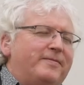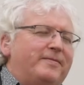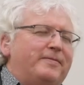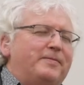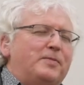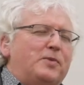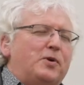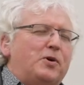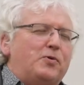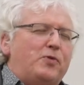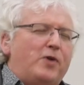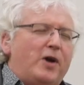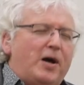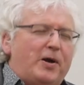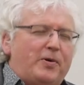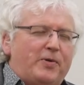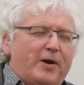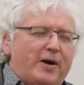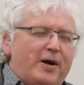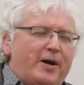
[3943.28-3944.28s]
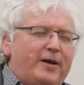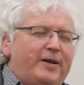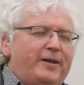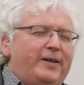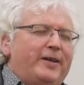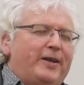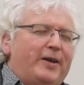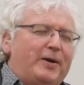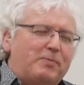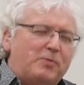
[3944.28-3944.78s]
more rah rah
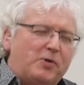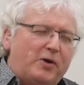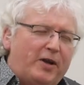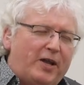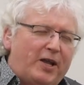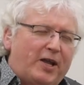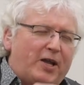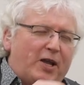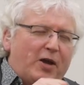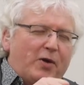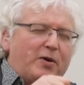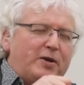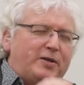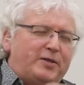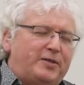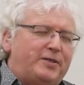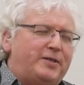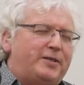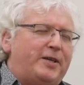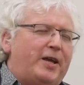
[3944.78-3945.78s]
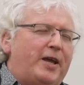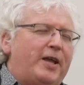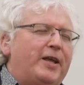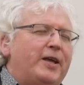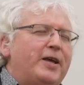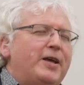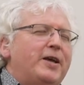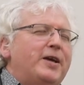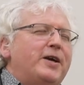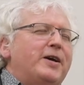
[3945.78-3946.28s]
and more encouraging and saying
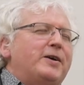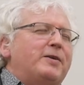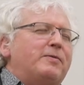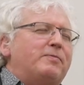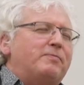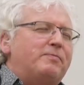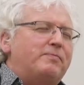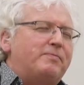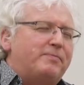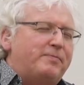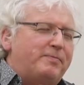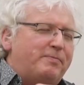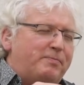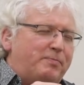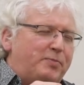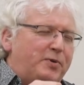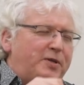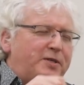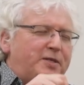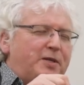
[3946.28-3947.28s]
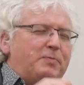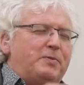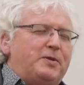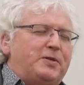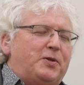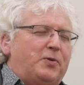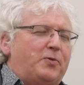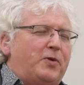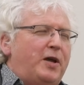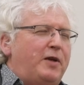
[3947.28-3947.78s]
Buddhism
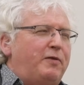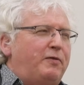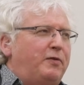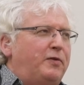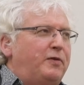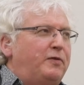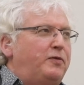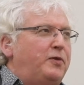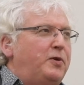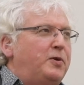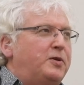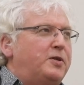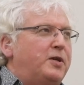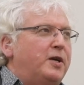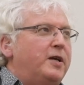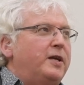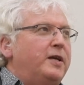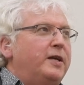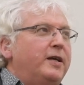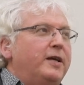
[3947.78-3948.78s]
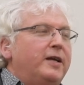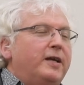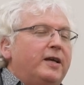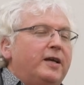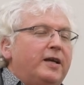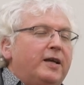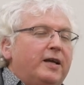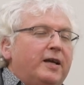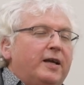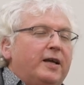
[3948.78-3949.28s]
is the wave of the future?
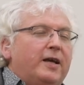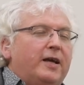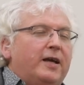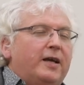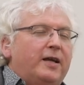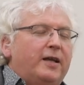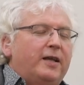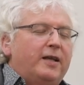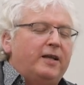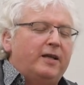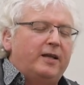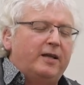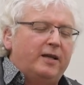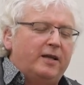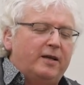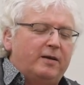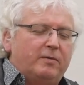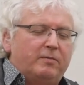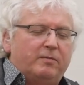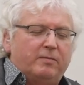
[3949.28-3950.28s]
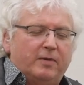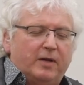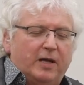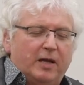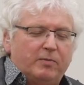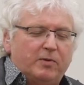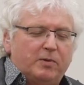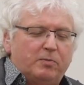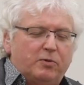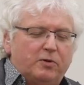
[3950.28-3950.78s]
Yeah,
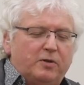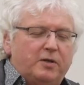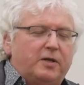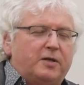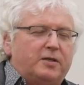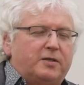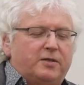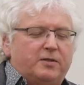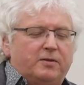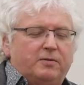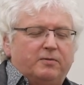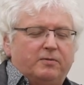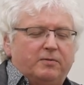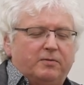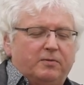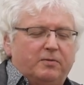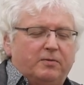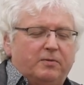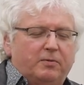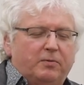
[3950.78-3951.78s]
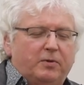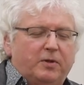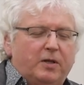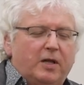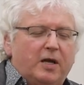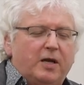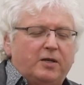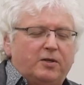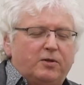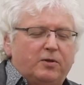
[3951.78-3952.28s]
I'm a Buddhist we
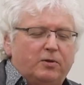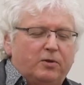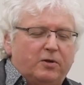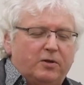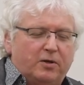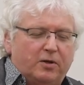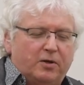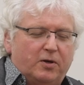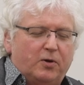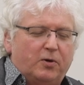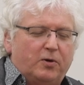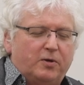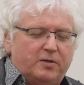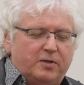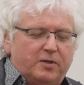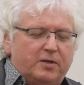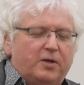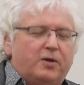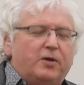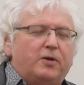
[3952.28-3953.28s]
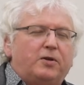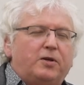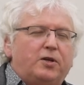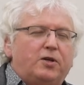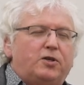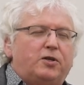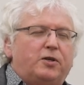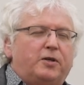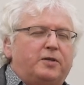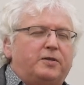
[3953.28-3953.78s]
like to look at causes and
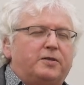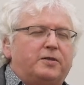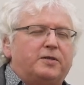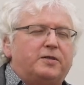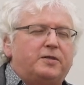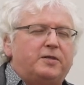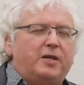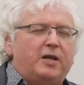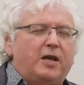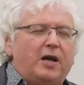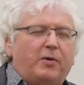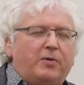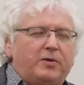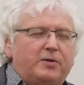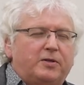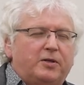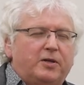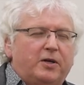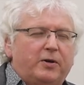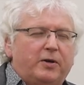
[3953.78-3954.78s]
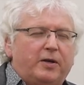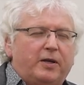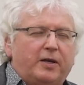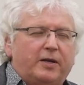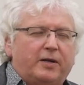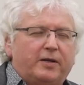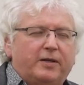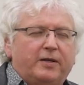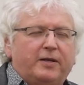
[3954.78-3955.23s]
conditions, see how it's going.